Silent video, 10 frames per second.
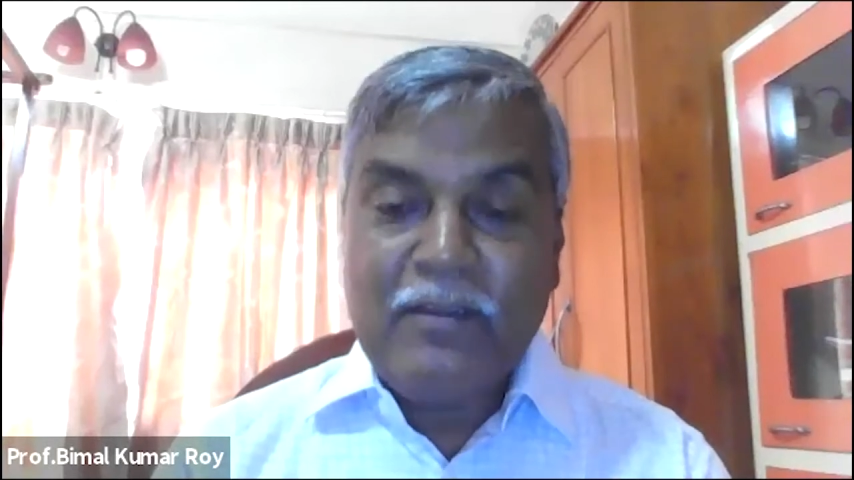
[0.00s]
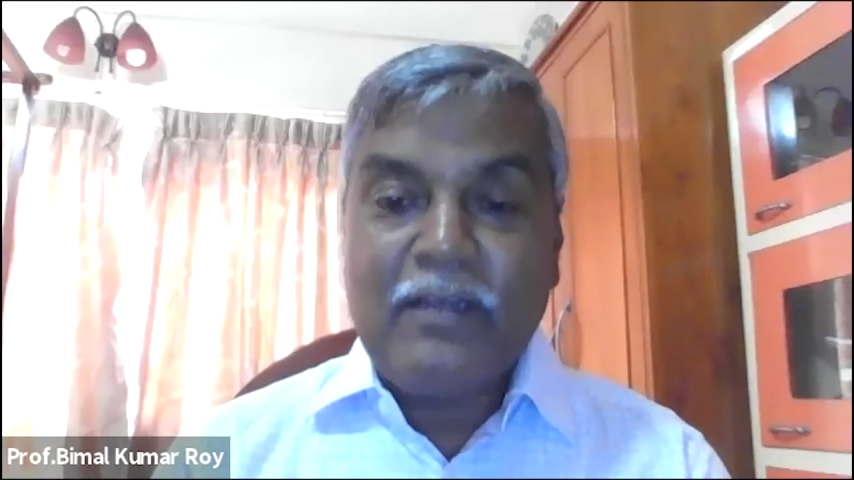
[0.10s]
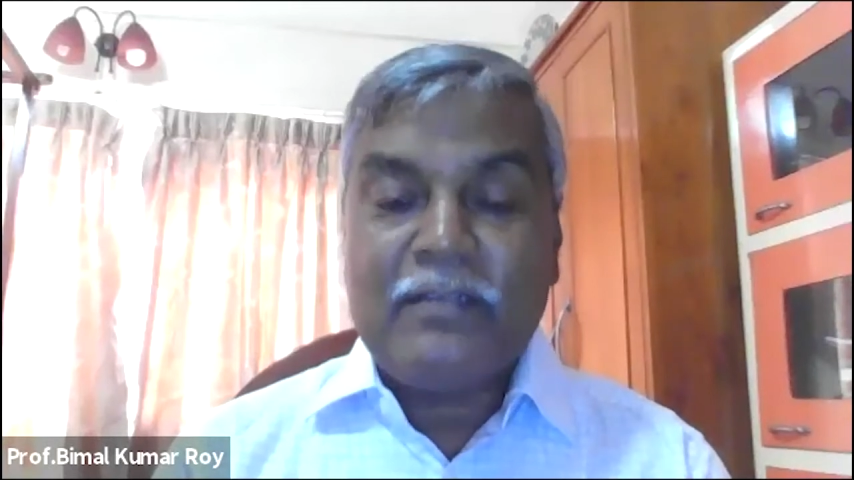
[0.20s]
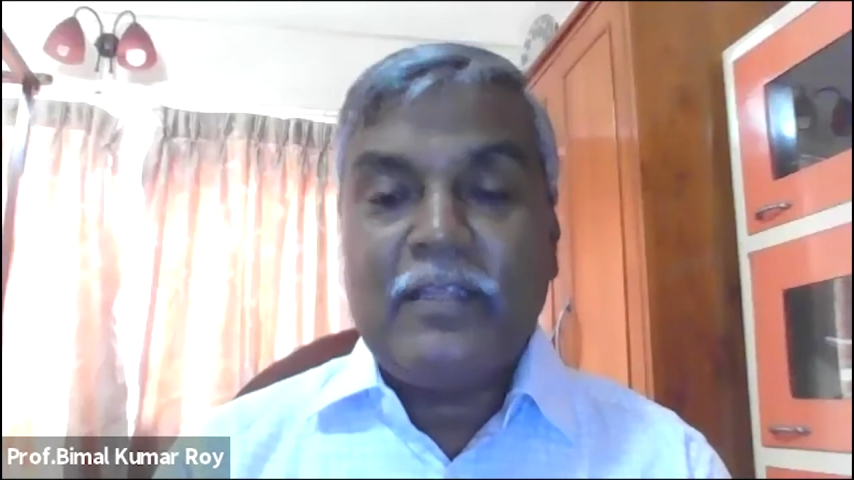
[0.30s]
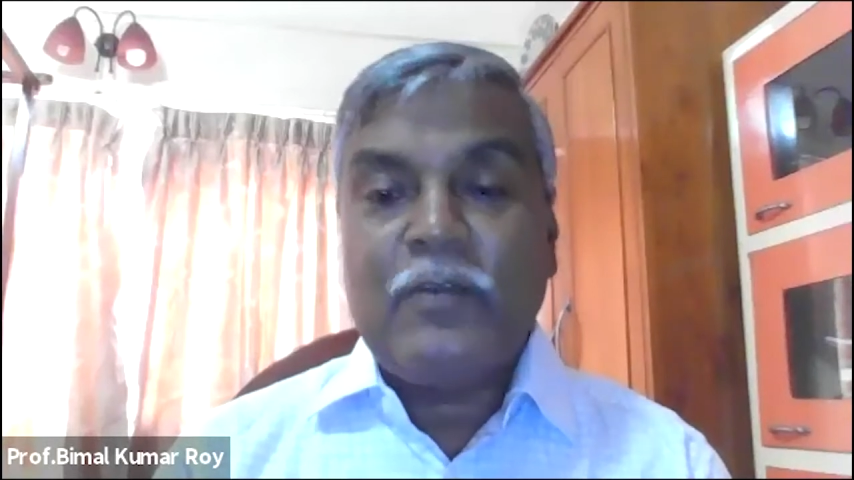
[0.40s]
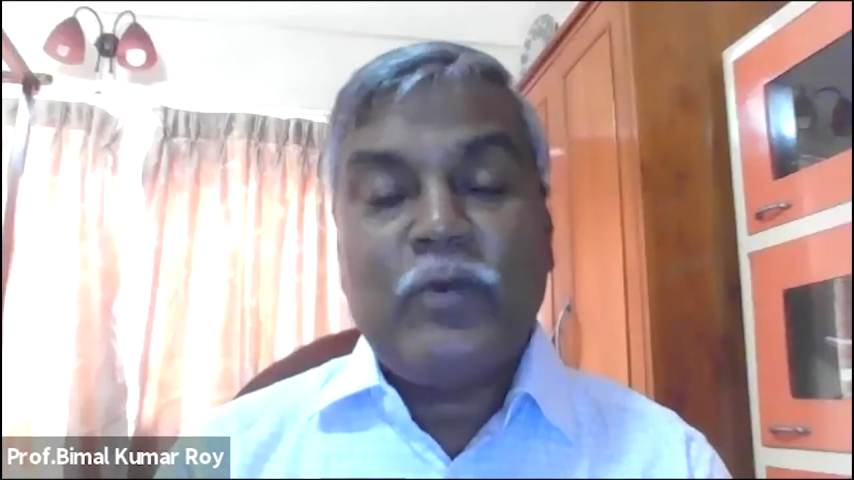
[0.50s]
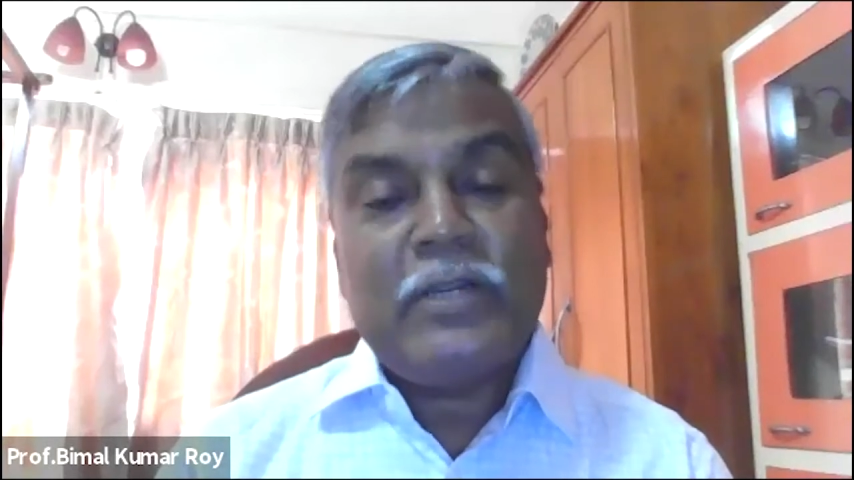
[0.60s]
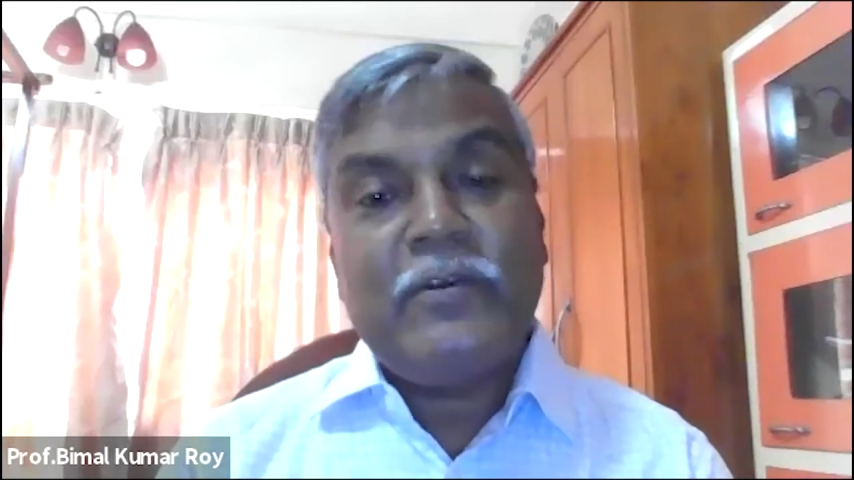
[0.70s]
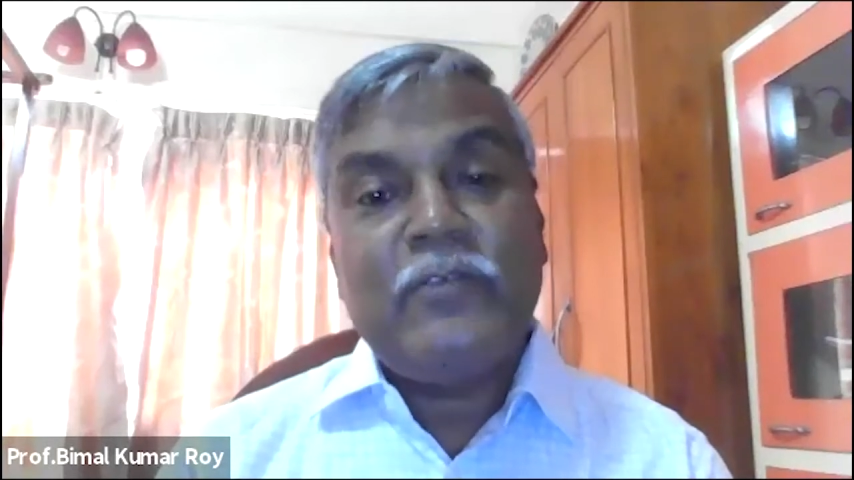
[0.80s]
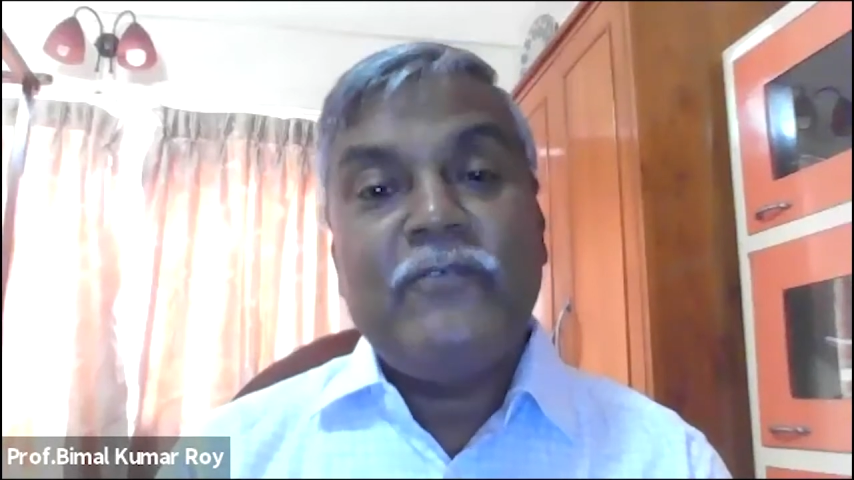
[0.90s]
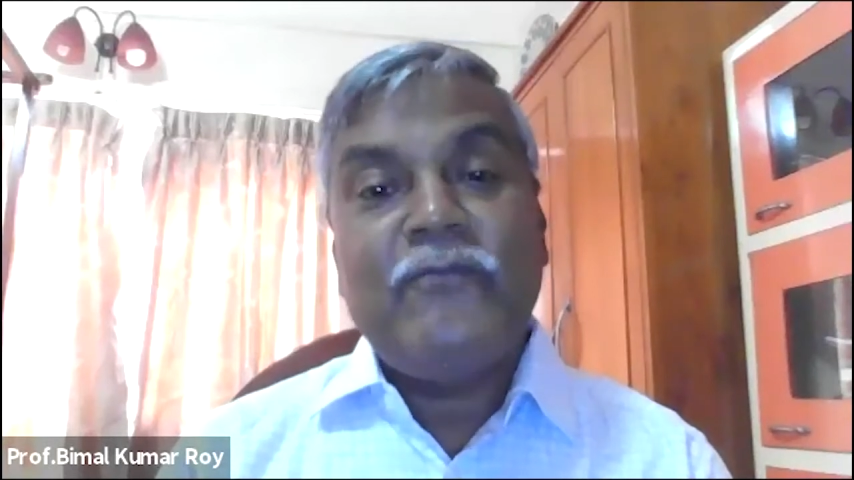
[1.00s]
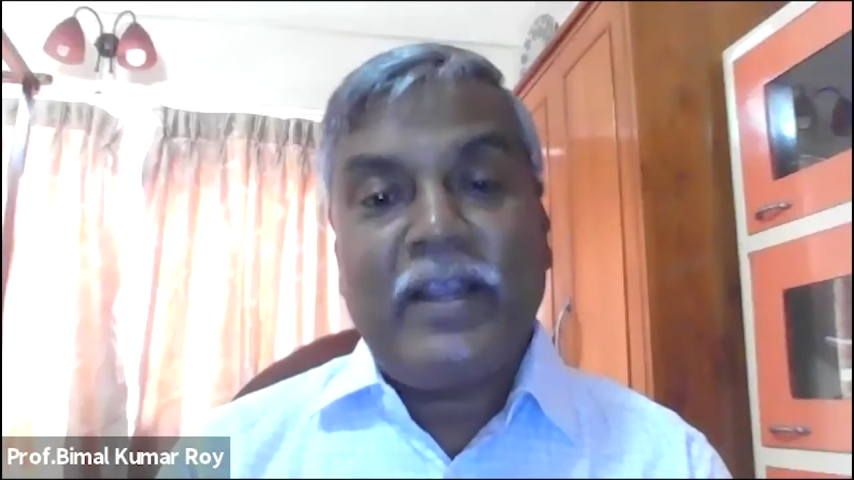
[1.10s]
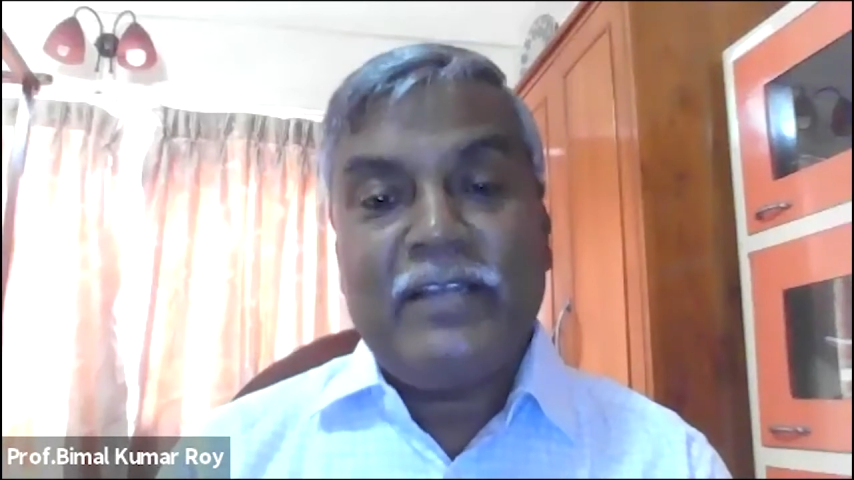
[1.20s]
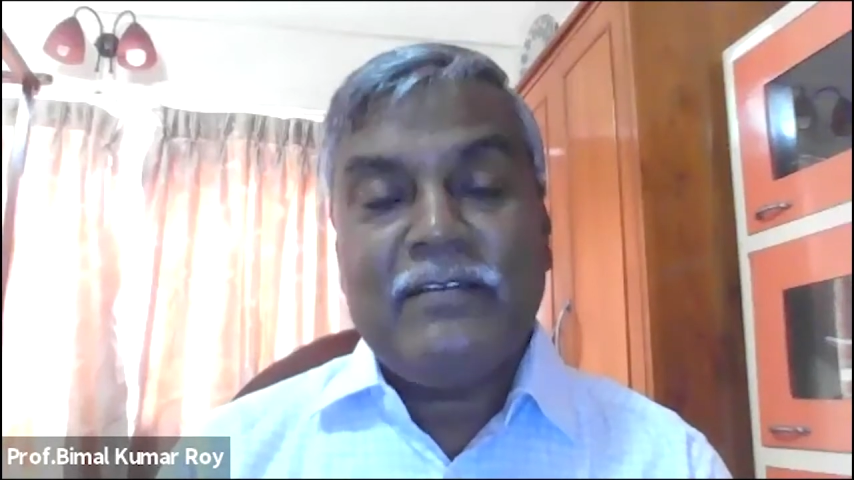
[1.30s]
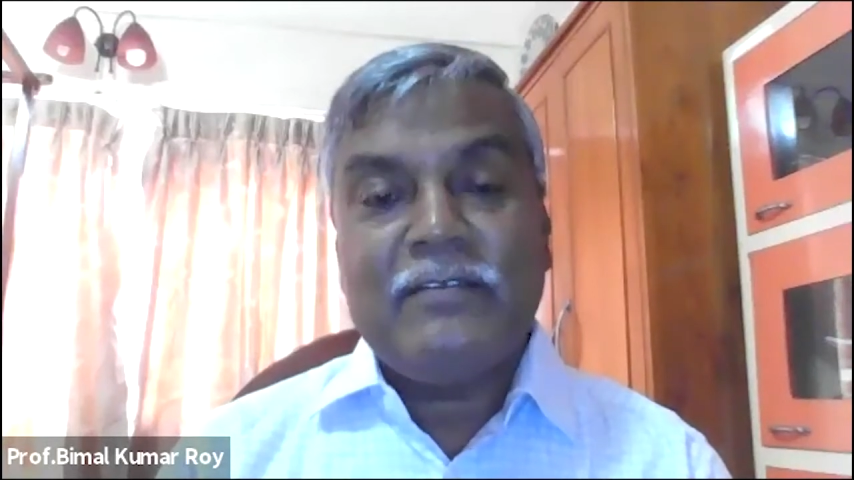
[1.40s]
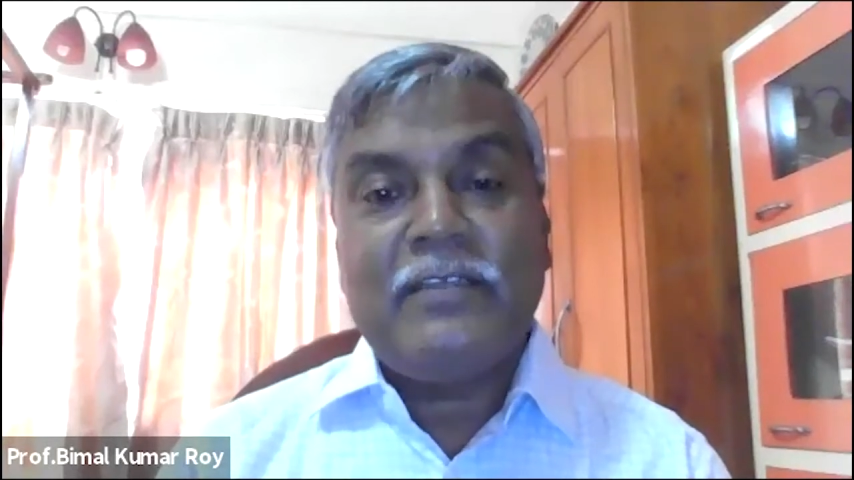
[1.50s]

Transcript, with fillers: And then whatever we find,